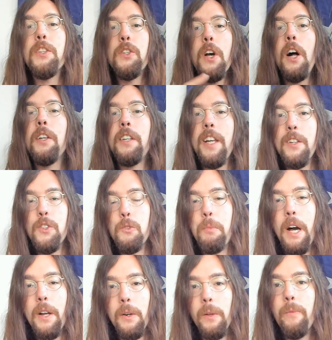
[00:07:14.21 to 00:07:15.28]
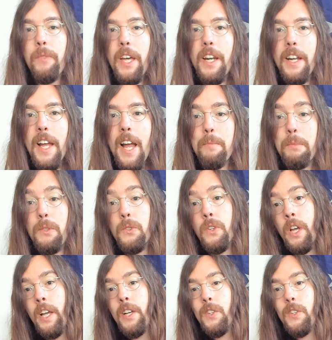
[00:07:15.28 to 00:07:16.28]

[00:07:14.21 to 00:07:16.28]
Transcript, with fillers: It's called a death spiral, and it happens.